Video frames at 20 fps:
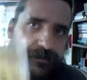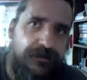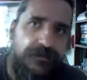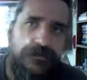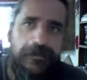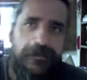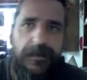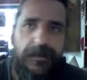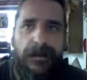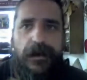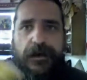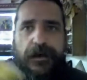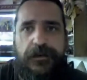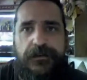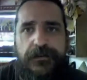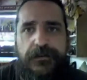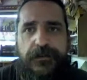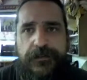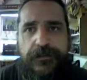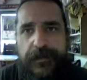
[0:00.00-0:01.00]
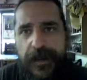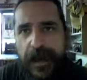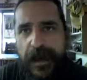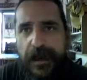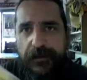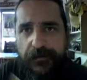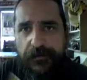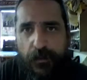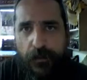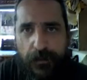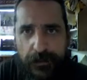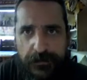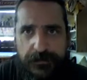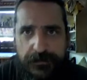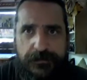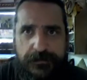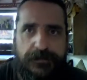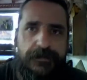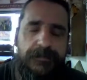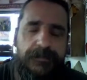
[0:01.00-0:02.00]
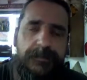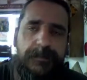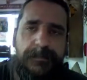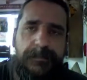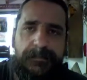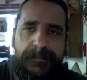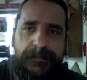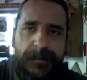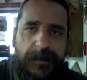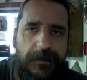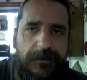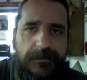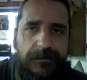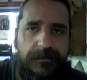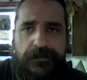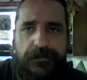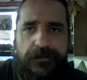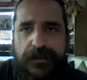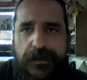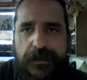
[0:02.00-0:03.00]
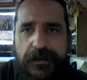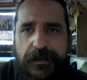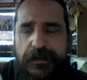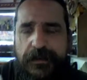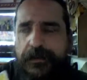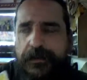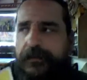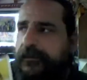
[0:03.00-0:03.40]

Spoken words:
He's under the eye of Horus. He's under the